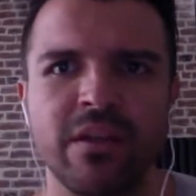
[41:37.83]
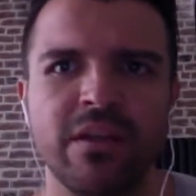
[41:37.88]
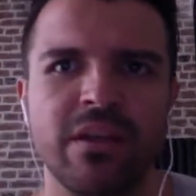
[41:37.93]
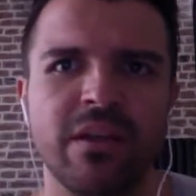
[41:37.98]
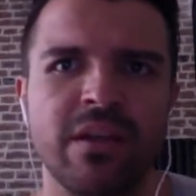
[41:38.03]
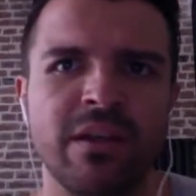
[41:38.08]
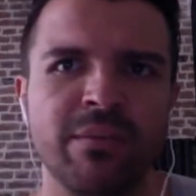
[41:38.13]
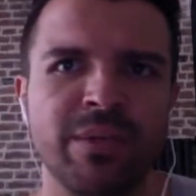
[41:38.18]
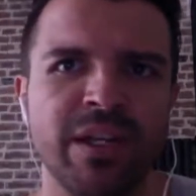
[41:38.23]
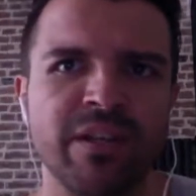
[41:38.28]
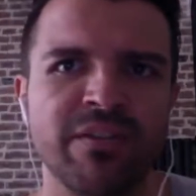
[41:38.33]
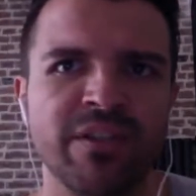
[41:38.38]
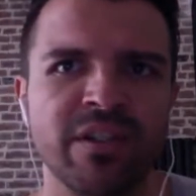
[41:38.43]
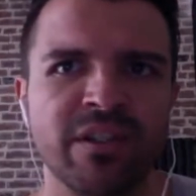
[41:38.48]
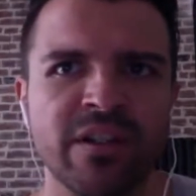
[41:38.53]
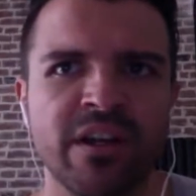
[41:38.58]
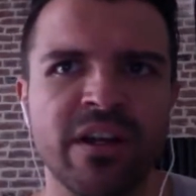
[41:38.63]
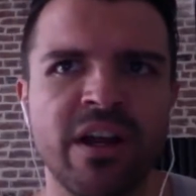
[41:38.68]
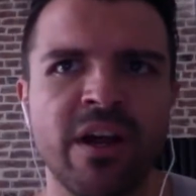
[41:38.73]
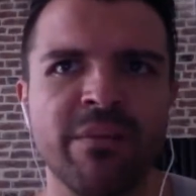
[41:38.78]
behavioral
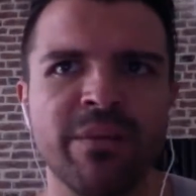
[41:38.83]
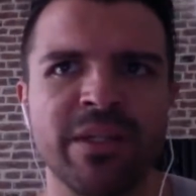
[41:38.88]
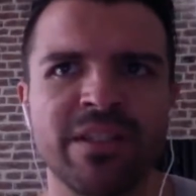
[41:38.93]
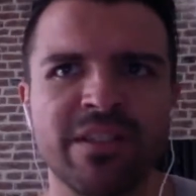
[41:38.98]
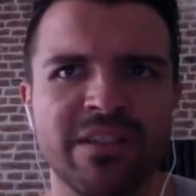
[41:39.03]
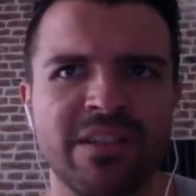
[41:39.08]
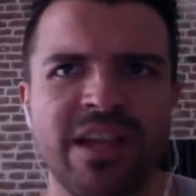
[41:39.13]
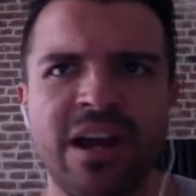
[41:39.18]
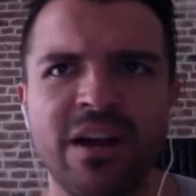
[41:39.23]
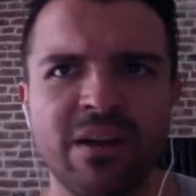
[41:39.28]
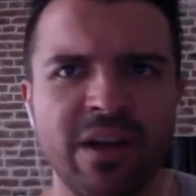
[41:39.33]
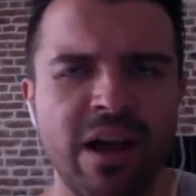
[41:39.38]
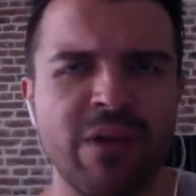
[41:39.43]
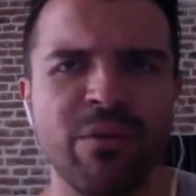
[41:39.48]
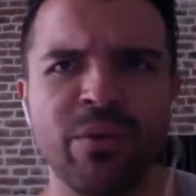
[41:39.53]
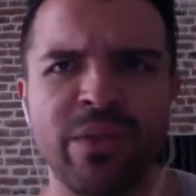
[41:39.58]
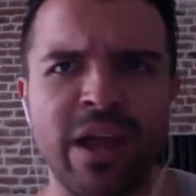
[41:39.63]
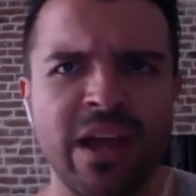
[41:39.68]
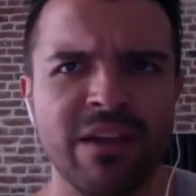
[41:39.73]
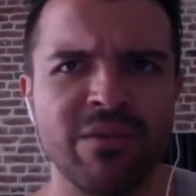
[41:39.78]
economics, and how will
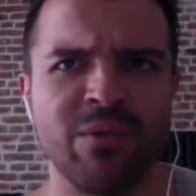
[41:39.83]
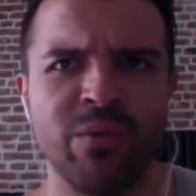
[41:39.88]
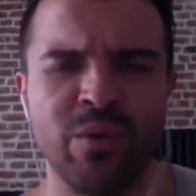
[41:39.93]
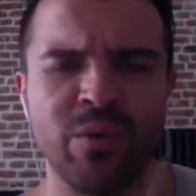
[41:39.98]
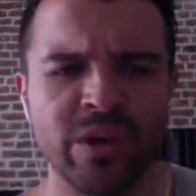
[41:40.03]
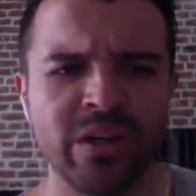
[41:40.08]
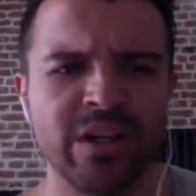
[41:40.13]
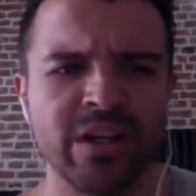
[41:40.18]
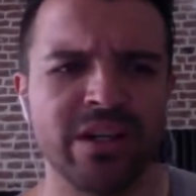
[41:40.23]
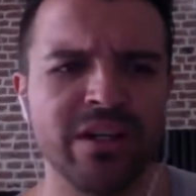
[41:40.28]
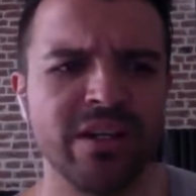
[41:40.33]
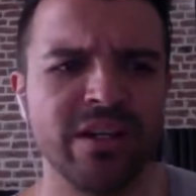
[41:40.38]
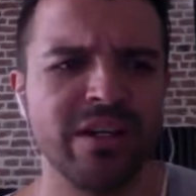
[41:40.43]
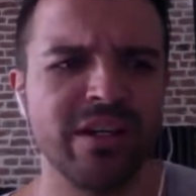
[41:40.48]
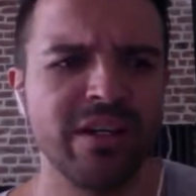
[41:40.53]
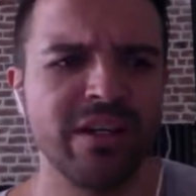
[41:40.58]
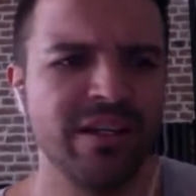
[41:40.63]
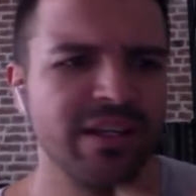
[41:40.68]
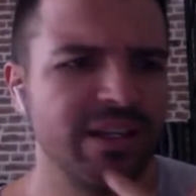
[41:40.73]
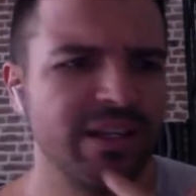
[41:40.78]
that work?
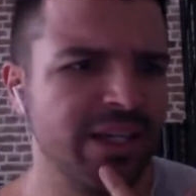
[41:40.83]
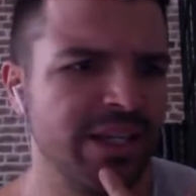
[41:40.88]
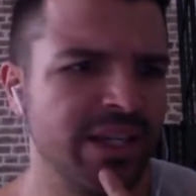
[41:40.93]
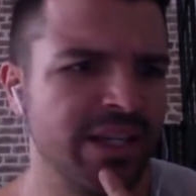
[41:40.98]
And